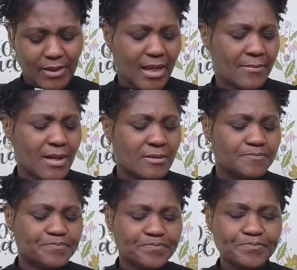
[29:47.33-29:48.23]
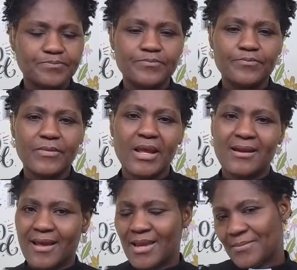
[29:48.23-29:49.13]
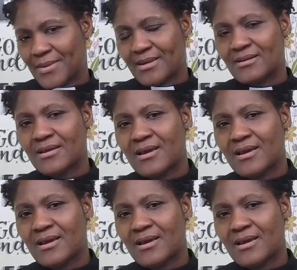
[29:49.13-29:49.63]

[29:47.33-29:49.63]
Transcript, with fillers: Amen and amen.